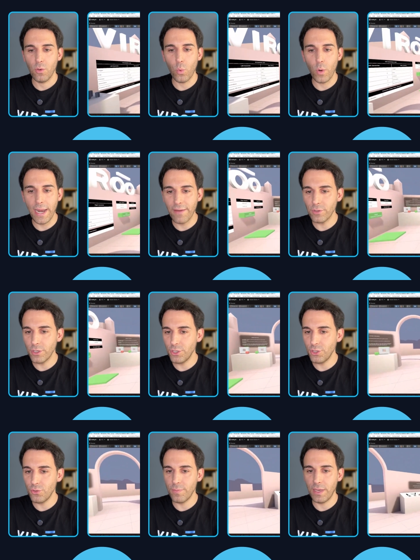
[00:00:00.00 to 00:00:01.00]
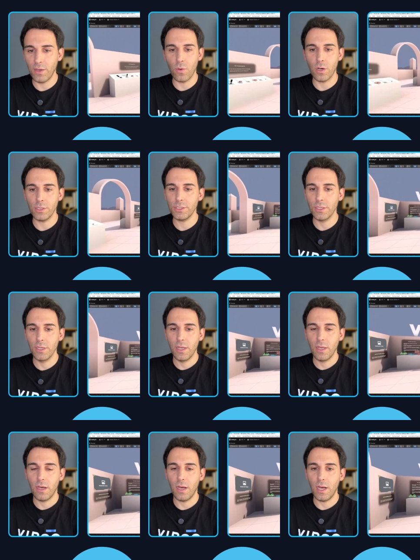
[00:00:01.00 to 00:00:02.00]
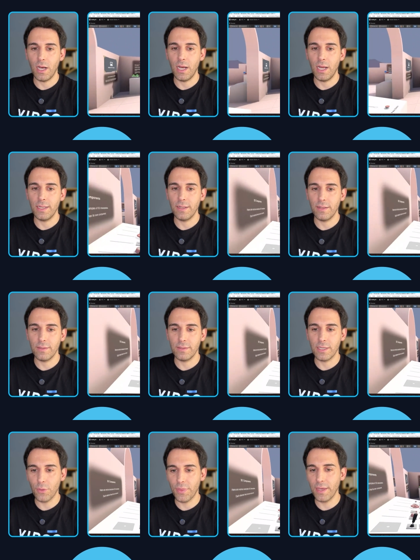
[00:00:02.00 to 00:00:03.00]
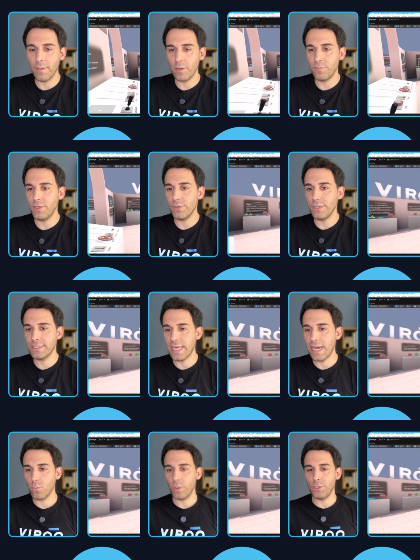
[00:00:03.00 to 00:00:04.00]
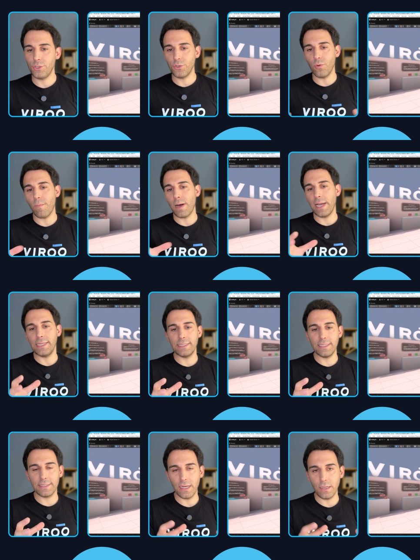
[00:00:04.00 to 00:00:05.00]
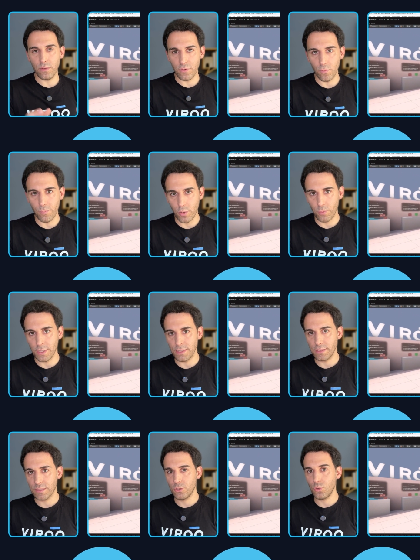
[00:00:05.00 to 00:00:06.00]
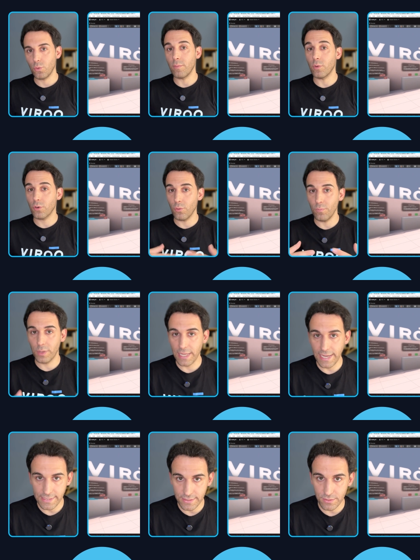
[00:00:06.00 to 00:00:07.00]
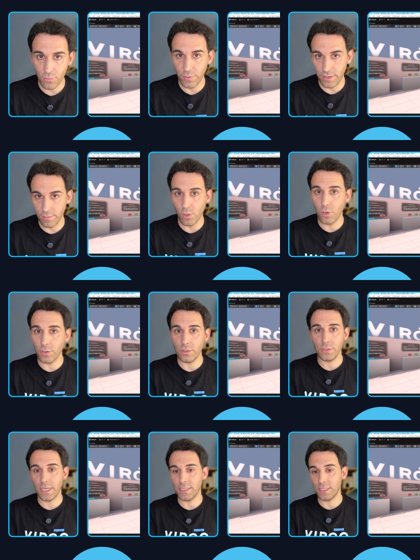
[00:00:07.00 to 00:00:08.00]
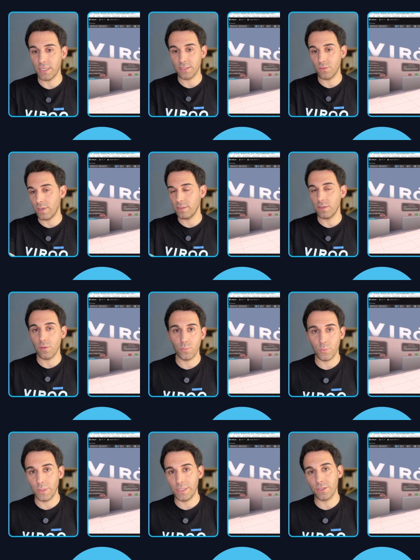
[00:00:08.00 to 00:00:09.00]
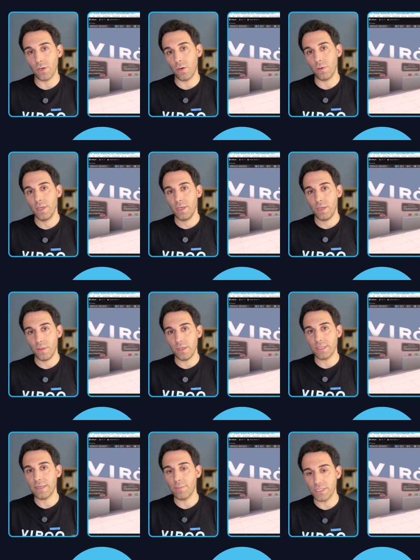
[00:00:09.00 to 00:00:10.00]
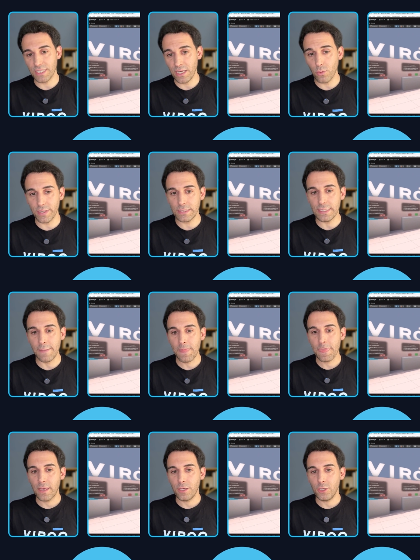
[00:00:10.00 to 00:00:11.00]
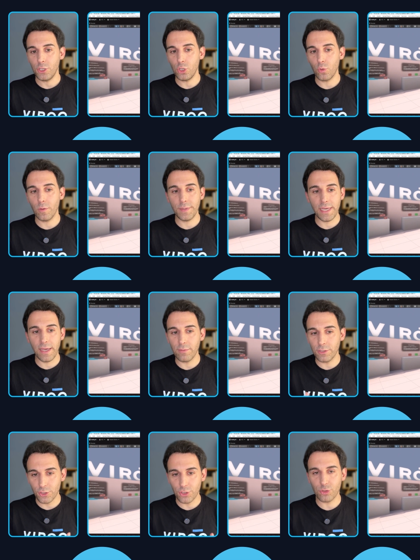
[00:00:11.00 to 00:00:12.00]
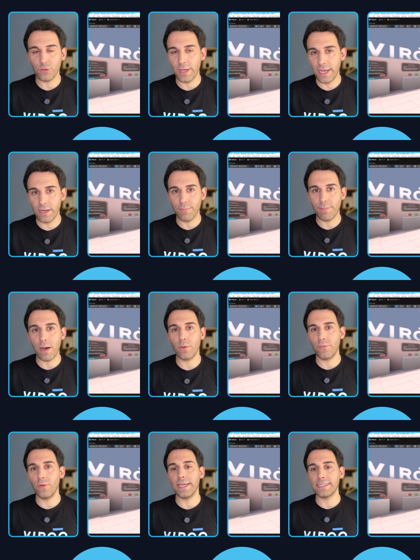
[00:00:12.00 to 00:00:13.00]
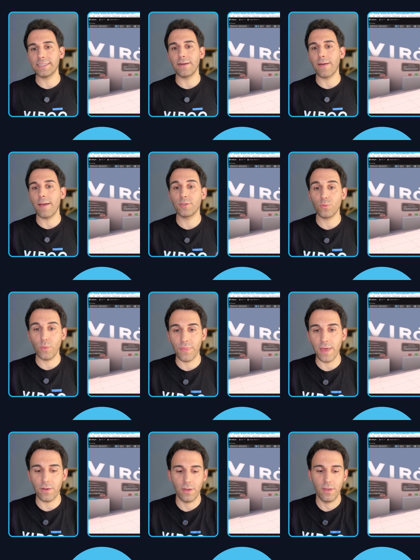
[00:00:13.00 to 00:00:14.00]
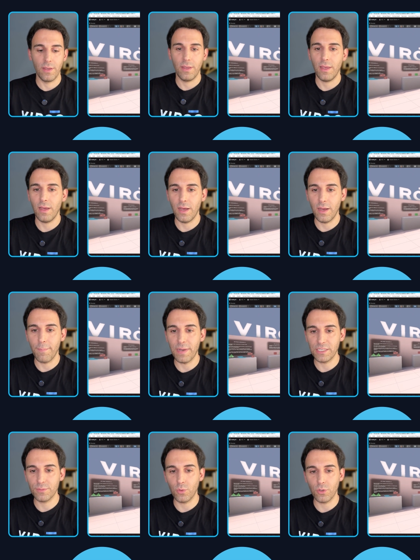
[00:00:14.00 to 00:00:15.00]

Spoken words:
whatever you may want. The good thing about VIROO is that when you combine these kind of components to a more complex 3D model, such as the one that we saw in the assembly sequence, you will be able to create powerful XR apps without much more